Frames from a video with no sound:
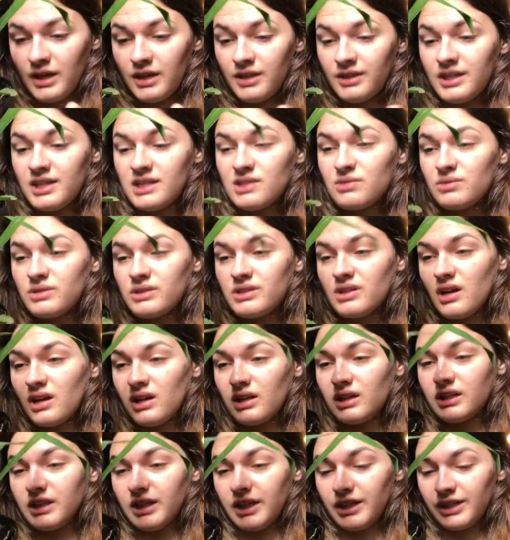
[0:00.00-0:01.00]
This was
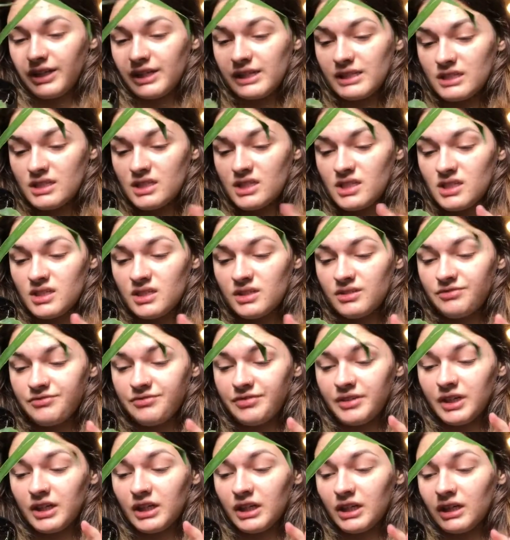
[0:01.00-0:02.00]
on clearance
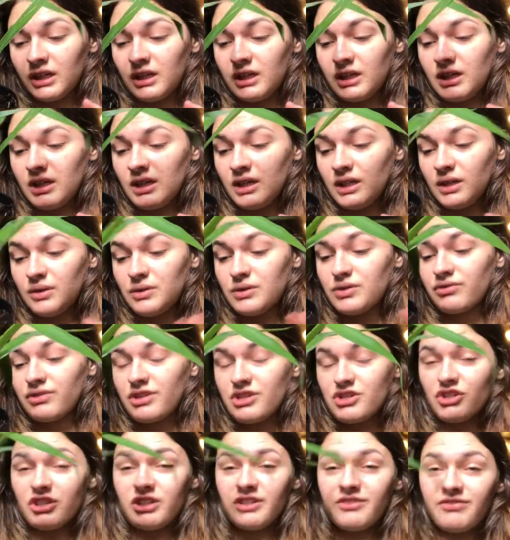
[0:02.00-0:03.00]
for, it was
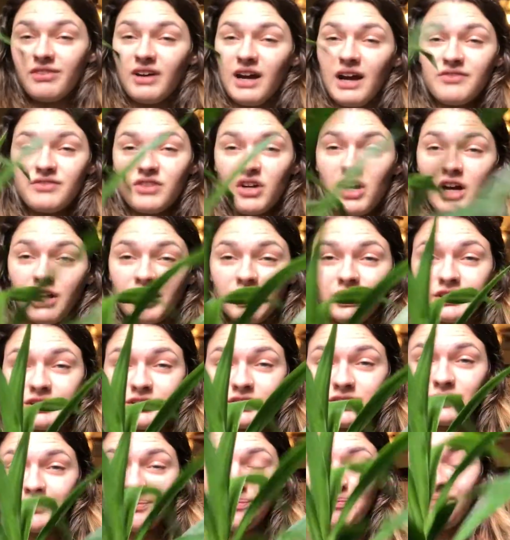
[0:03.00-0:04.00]
originally
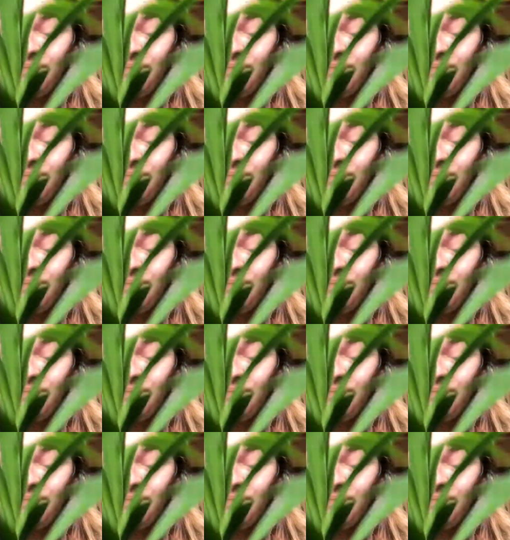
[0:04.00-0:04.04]
$5,